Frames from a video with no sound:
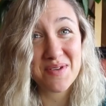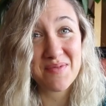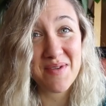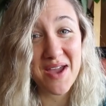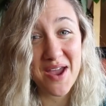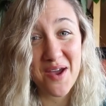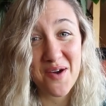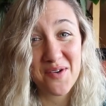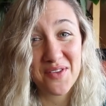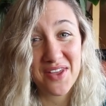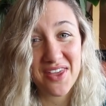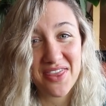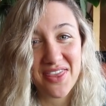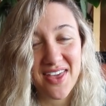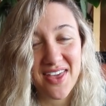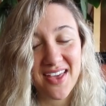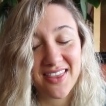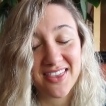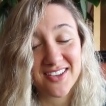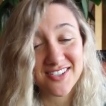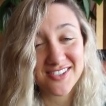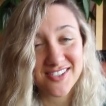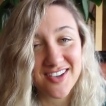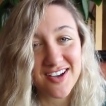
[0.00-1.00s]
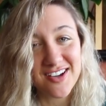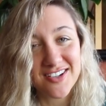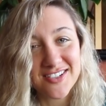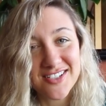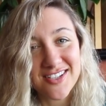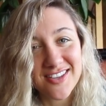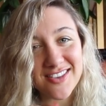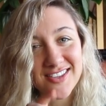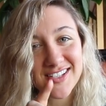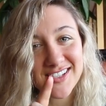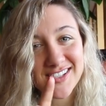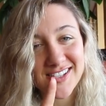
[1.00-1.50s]
be my only thing: the salt,
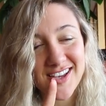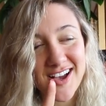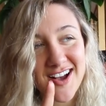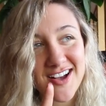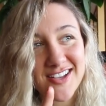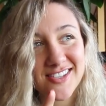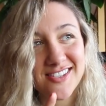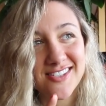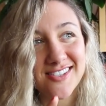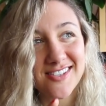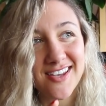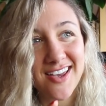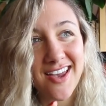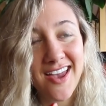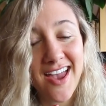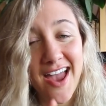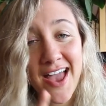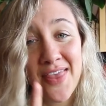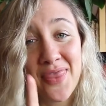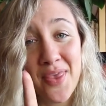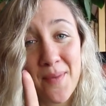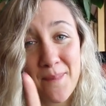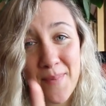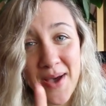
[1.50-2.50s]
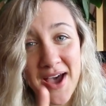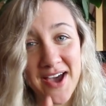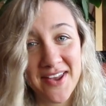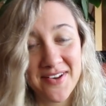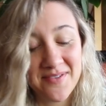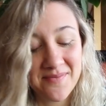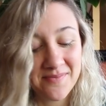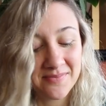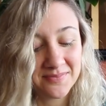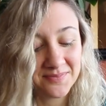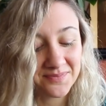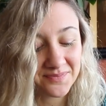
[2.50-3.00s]
the sauce, and the bun.
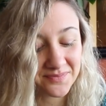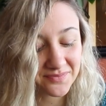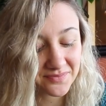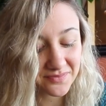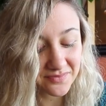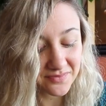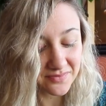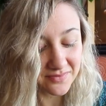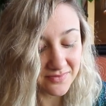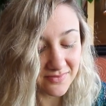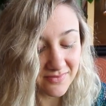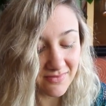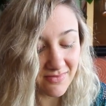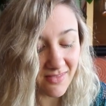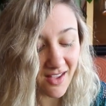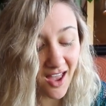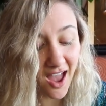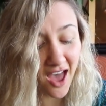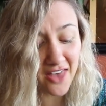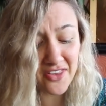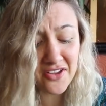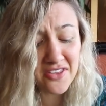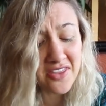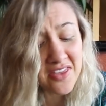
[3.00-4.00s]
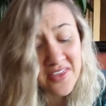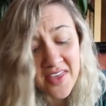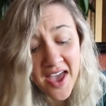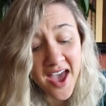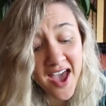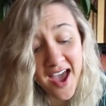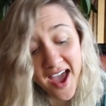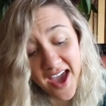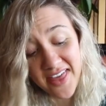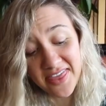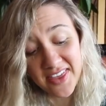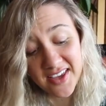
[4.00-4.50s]
Other than
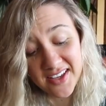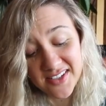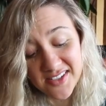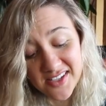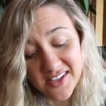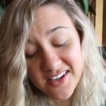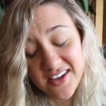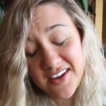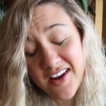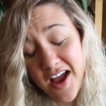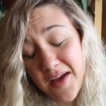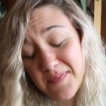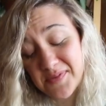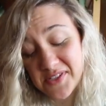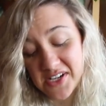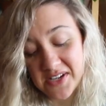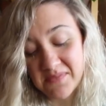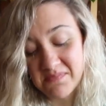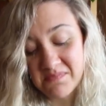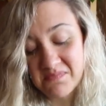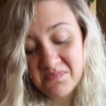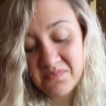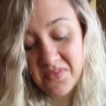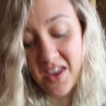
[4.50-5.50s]
that, I think it's a good option.